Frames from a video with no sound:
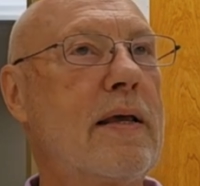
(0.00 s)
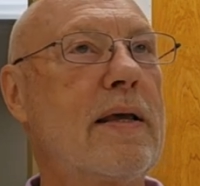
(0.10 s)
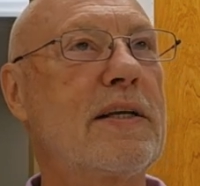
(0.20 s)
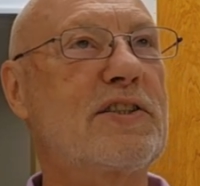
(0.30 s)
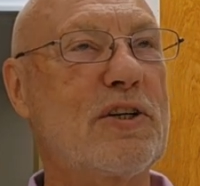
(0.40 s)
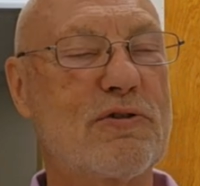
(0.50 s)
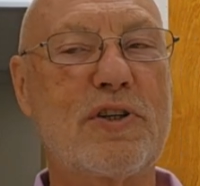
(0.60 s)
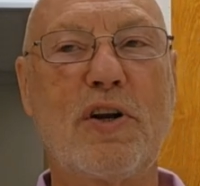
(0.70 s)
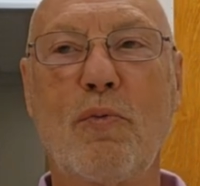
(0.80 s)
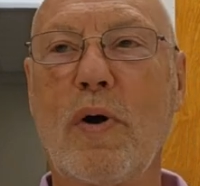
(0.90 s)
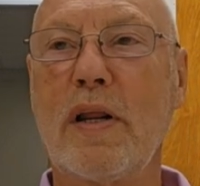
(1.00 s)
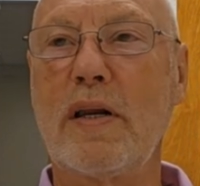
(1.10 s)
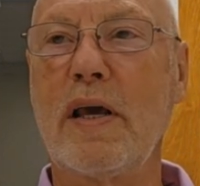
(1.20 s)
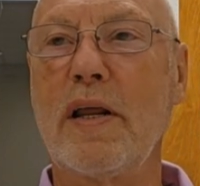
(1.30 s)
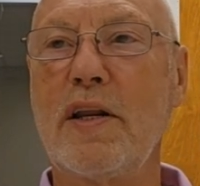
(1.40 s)
It's interesting what he
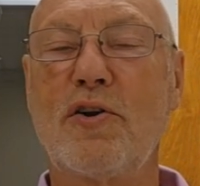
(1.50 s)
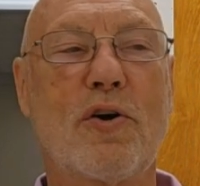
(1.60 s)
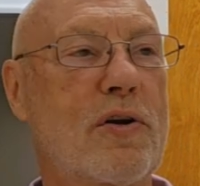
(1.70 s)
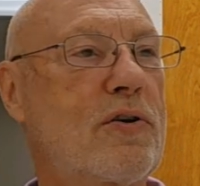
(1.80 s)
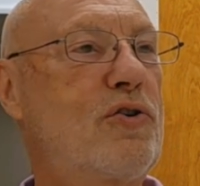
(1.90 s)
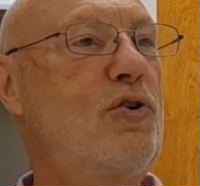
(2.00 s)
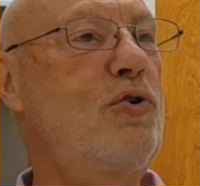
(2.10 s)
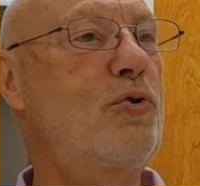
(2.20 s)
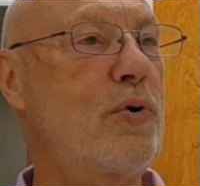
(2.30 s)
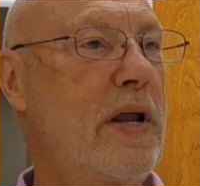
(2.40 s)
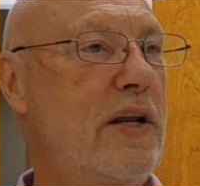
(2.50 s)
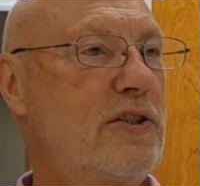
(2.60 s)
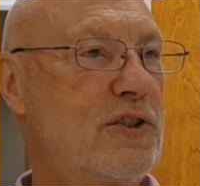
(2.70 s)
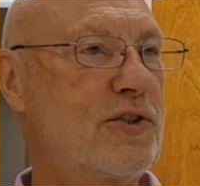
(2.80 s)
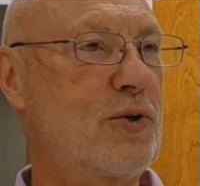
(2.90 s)
did. He took 2
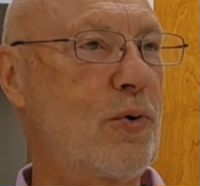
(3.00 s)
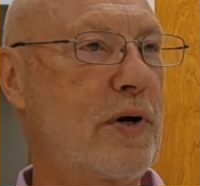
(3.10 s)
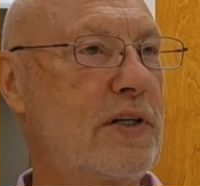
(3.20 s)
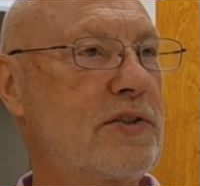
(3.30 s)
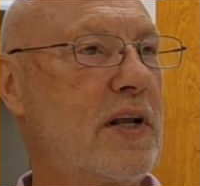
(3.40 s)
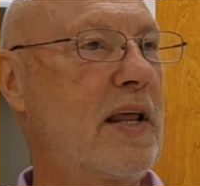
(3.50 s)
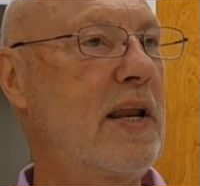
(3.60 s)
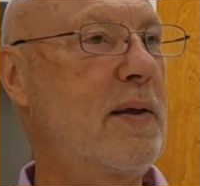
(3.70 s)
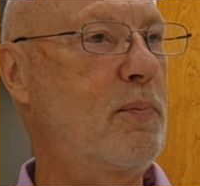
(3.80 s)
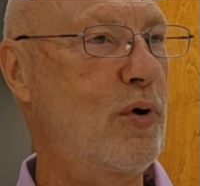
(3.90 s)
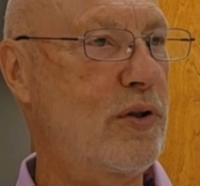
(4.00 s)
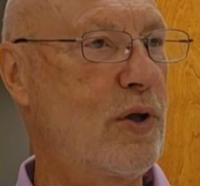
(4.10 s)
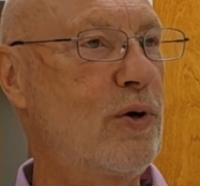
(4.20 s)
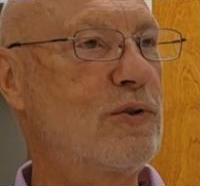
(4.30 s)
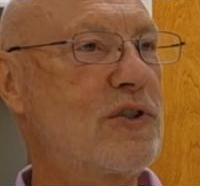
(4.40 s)
creation stories and he put
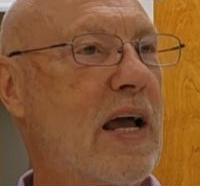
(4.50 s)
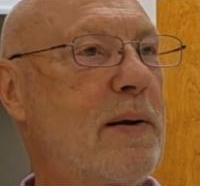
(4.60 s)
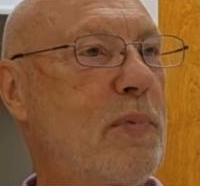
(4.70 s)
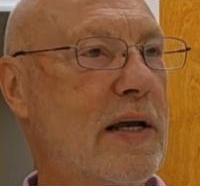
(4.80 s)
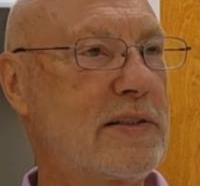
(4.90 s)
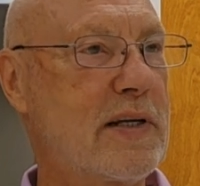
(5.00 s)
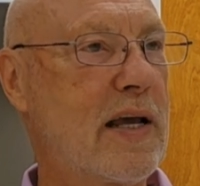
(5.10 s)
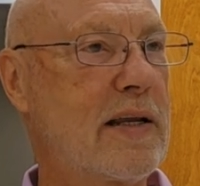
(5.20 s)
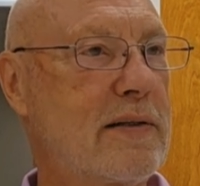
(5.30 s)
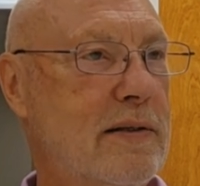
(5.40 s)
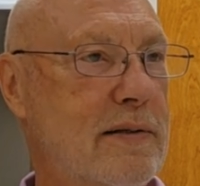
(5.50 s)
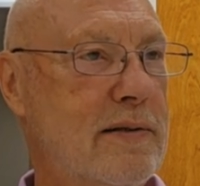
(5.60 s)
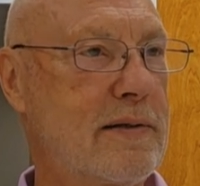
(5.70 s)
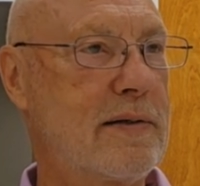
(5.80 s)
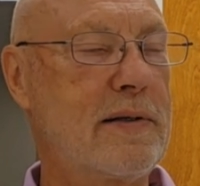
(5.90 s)
those side by side,
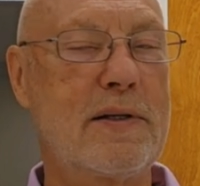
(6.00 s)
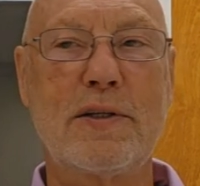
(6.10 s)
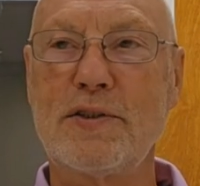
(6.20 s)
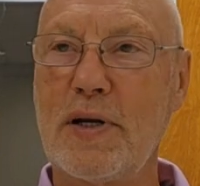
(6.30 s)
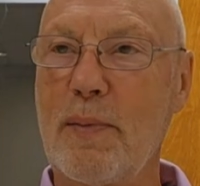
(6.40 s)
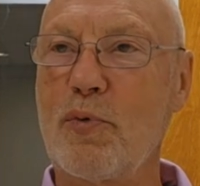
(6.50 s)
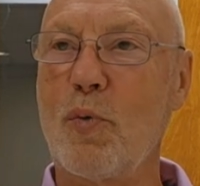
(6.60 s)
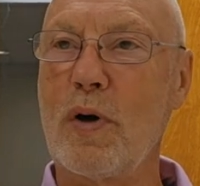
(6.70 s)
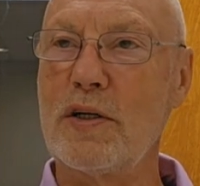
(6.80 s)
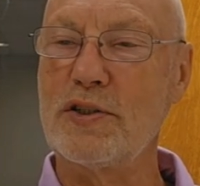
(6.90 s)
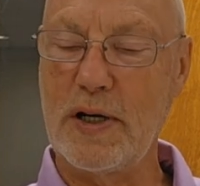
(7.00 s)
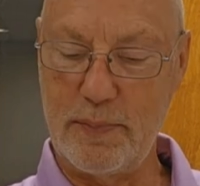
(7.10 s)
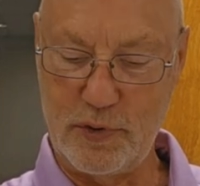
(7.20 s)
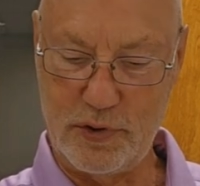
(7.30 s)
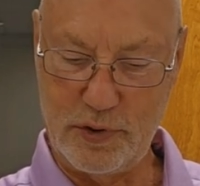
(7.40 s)
chapter 1 and
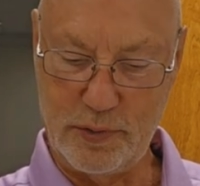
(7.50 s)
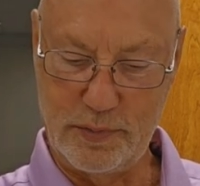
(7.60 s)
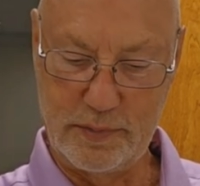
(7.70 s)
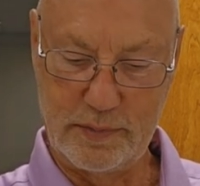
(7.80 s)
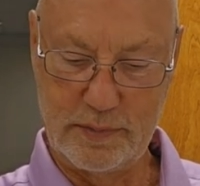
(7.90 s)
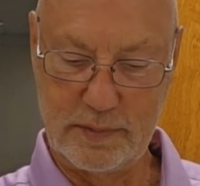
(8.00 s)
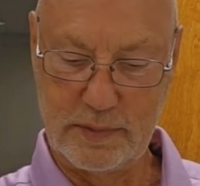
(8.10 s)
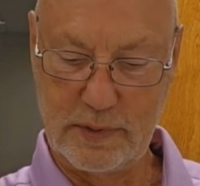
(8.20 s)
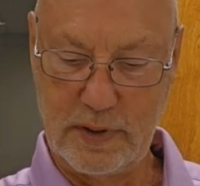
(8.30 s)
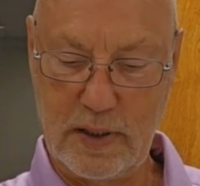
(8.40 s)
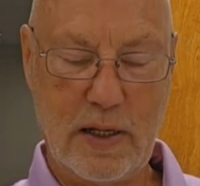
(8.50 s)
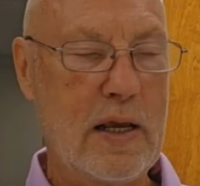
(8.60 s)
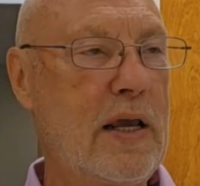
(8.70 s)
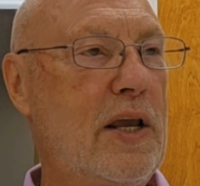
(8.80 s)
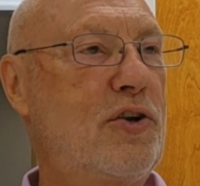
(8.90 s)
chapter 2.
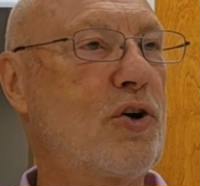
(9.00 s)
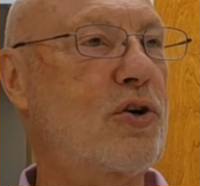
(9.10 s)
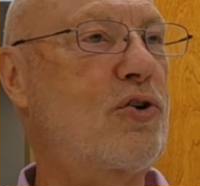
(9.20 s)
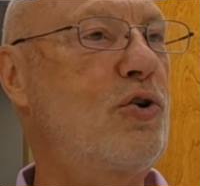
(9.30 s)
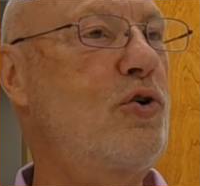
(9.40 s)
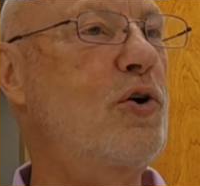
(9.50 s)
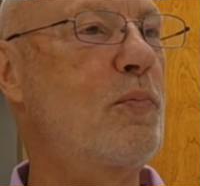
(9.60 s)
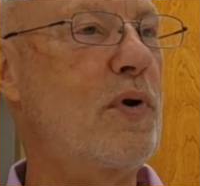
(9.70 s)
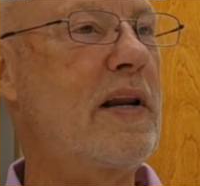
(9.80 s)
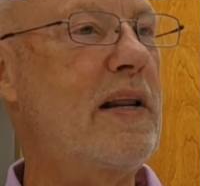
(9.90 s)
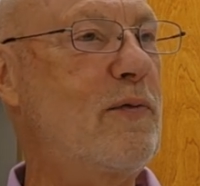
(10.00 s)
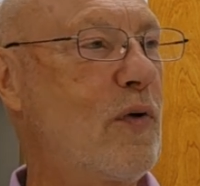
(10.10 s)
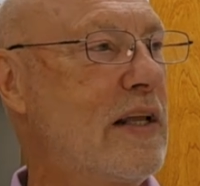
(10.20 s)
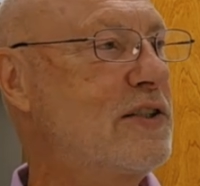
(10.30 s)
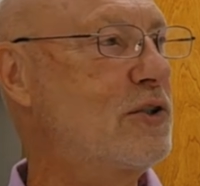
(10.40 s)
He took two completely
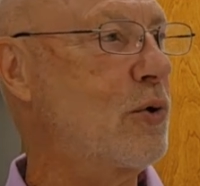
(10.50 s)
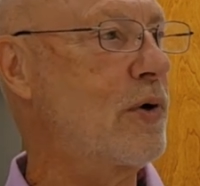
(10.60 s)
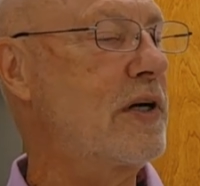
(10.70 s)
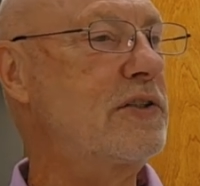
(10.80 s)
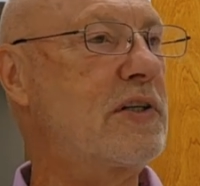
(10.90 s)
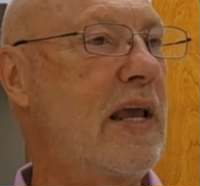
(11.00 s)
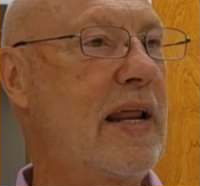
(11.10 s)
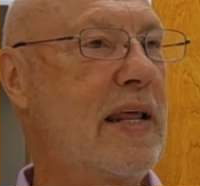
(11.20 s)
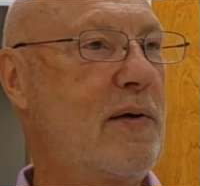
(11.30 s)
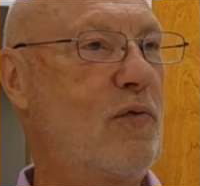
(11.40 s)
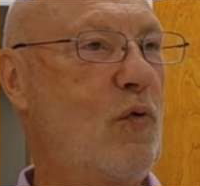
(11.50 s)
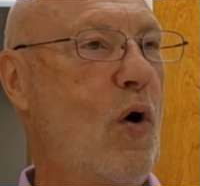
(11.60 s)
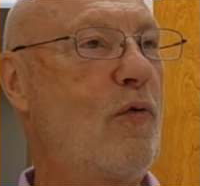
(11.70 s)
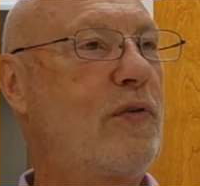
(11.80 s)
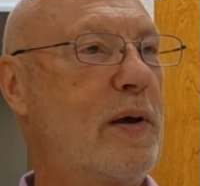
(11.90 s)
fled stories and he
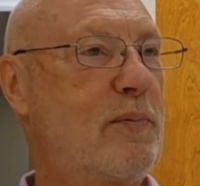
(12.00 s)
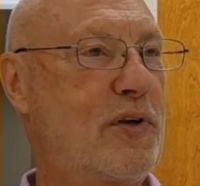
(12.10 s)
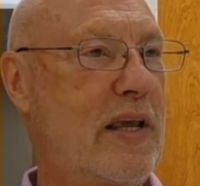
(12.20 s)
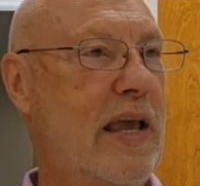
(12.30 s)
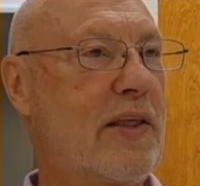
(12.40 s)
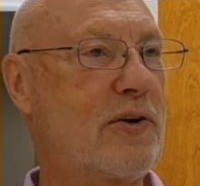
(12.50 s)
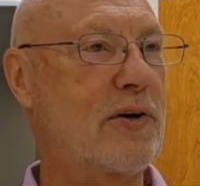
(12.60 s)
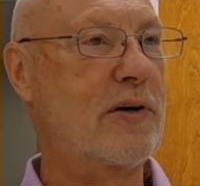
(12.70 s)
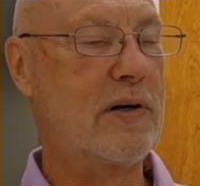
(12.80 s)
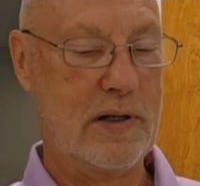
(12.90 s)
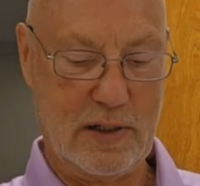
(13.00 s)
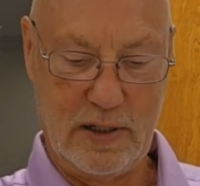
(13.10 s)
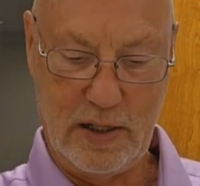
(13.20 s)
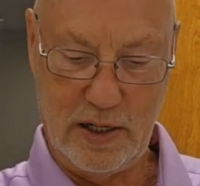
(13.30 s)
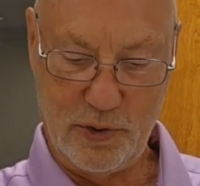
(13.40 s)
wove them together
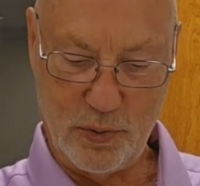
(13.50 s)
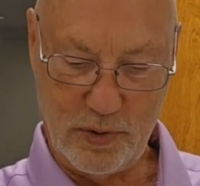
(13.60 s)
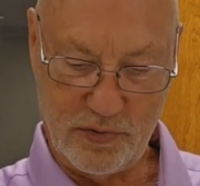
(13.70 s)
into a